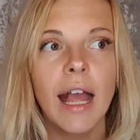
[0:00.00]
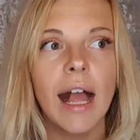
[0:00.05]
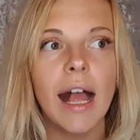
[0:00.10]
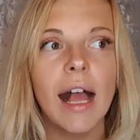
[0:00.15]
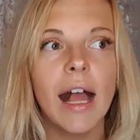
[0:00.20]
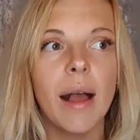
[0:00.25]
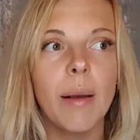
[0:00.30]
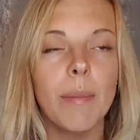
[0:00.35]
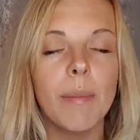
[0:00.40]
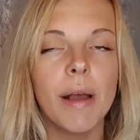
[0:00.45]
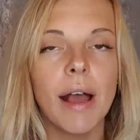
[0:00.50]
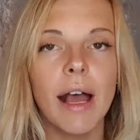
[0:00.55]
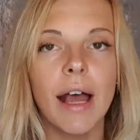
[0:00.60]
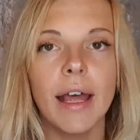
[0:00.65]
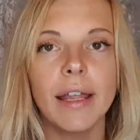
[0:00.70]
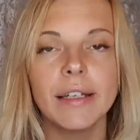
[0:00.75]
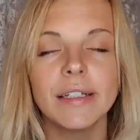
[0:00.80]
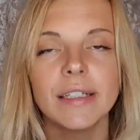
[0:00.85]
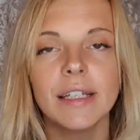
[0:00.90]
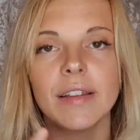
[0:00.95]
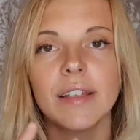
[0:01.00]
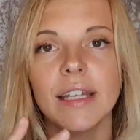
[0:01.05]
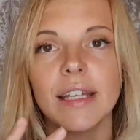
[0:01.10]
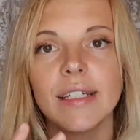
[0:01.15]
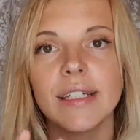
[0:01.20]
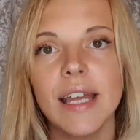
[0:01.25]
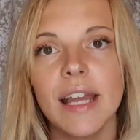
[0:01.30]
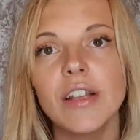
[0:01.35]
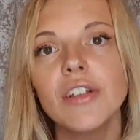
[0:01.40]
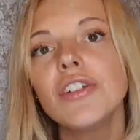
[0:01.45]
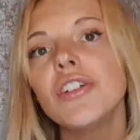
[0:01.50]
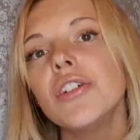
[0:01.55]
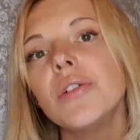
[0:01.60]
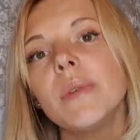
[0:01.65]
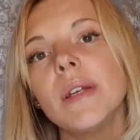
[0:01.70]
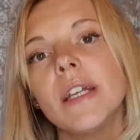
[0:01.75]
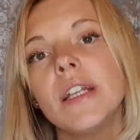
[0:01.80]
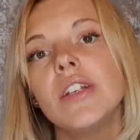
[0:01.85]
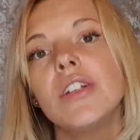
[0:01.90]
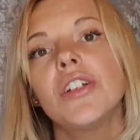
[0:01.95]
And they send you
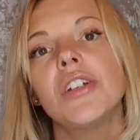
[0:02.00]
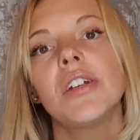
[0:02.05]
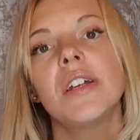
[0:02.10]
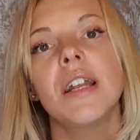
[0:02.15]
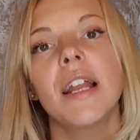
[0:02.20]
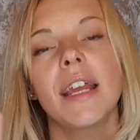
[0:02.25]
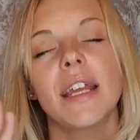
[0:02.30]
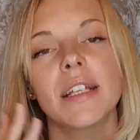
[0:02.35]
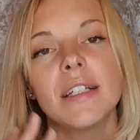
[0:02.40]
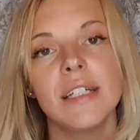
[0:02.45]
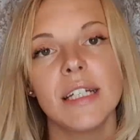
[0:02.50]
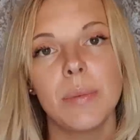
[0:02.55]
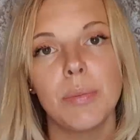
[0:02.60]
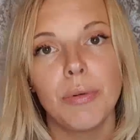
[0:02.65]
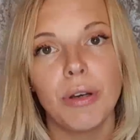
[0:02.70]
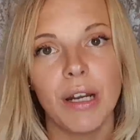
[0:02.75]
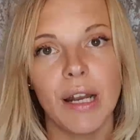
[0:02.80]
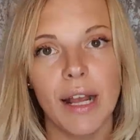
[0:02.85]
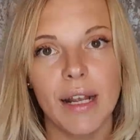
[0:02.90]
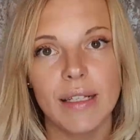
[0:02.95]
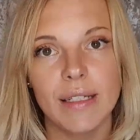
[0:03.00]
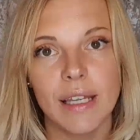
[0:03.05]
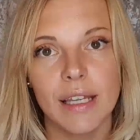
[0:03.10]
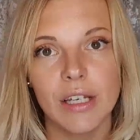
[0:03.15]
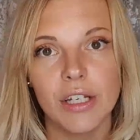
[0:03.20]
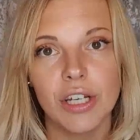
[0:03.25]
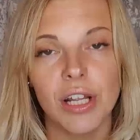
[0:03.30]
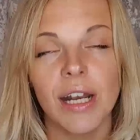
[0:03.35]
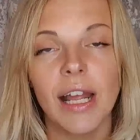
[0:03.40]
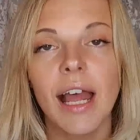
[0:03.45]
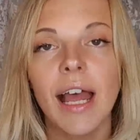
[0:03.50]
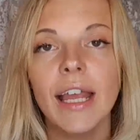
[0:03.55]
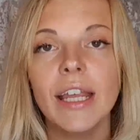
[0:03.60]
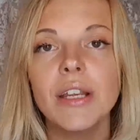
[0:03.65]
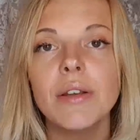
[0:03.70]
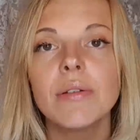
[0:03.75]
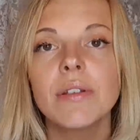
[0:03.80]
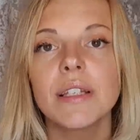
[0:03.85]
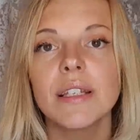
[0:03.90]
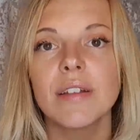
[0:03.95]
into like deep relaxation. I
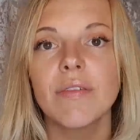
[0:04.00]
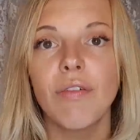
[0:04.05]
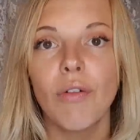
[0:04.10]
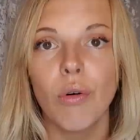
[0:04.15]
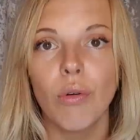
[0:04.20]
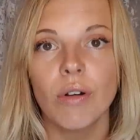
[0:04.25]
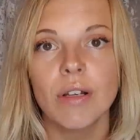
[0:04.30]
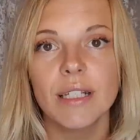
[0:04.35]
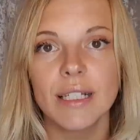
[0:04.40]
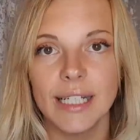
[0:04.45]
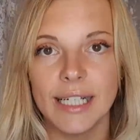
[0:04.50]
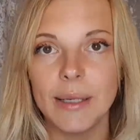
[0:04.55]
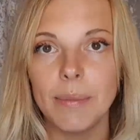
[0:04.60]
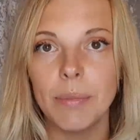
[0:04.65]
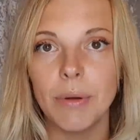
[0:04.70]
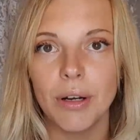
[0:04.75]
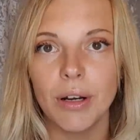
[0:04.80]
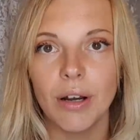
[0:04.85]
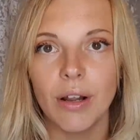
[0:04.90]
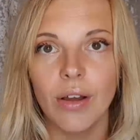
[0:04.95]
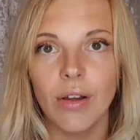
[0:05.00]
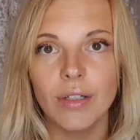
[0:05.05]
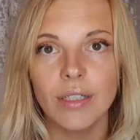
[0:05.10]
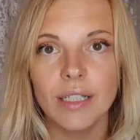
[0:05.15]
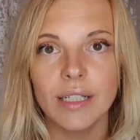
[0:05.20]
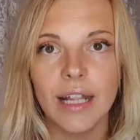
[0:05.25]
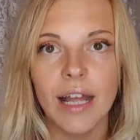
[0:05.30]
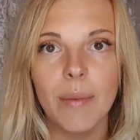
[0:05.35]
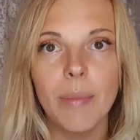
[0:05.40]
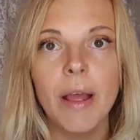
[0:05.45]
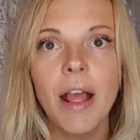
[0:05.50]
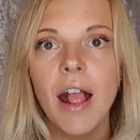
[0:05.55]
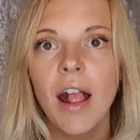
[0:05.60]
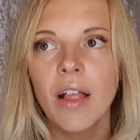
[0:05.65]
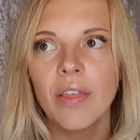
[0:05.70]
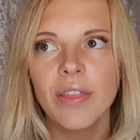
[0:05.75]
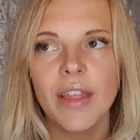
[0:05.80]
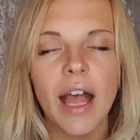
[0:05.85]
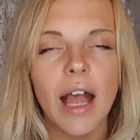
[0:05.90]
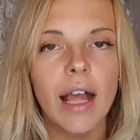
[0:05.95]
used to fall asleep on a lot of them.
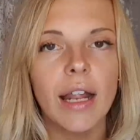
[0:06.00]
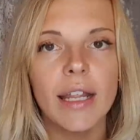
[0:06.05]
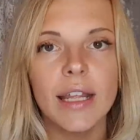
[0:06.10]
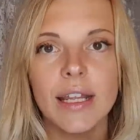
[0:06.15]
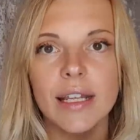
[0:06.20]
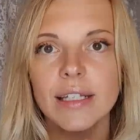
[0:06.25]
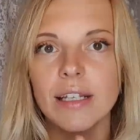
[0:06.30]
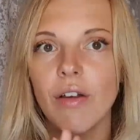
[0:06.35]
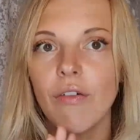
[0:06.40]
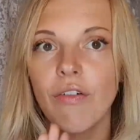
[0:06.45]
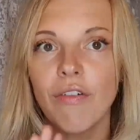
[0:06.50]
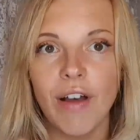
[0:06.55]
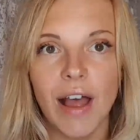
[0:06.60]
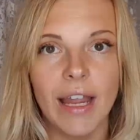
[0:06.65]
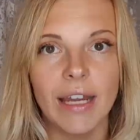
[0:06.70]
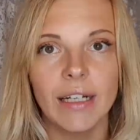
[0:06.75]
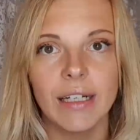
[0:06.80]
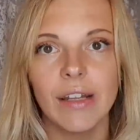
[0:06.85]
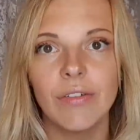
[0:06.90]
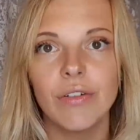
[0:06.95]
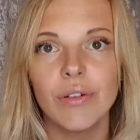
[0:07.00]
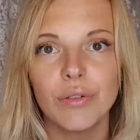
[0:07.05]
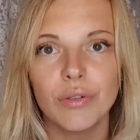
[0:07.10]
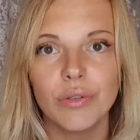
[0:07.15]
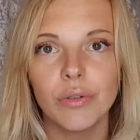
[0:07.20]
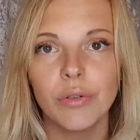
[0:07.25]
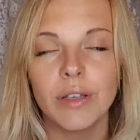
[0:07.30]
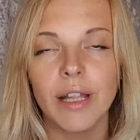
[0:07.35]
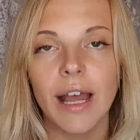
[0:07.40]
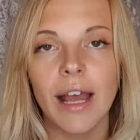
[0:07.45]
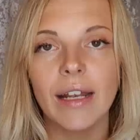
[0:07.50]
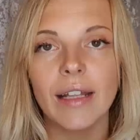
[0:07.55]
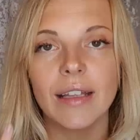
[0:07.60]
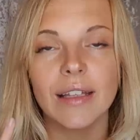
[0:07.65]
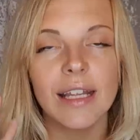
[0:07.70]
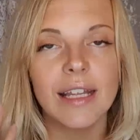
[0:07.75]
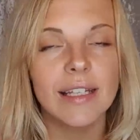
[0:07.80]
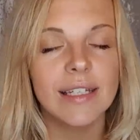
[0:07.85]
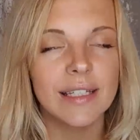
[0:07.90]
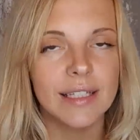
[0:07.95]
That is fine. If you do that,
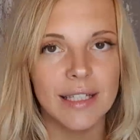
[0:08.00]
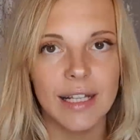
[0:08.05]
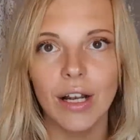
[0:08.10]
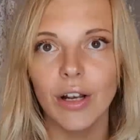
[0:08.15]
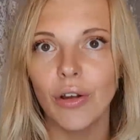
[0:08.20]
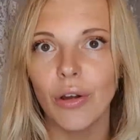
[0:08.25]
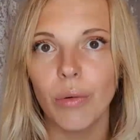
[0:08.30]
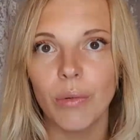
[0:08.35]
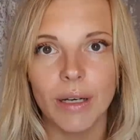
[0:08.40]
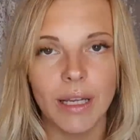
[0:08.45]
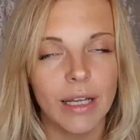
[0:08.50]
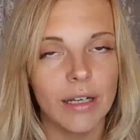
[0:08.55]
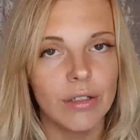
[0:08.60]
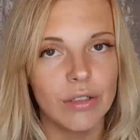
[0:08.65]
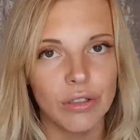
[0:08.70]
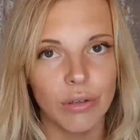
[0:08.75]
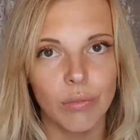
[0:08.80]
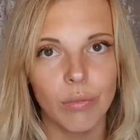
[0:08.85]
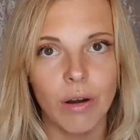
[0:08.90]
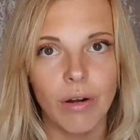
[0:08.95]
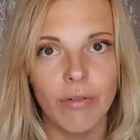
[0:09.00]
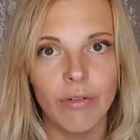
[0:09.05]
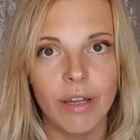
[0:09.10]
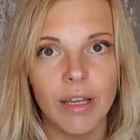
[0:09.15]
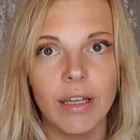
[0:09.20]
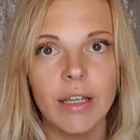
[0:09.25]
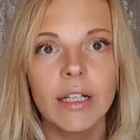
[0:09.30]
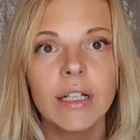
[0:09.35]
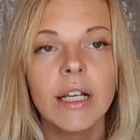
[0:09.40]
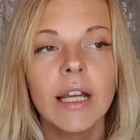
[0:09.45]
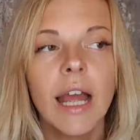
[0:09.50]
it's still going in, don't worry.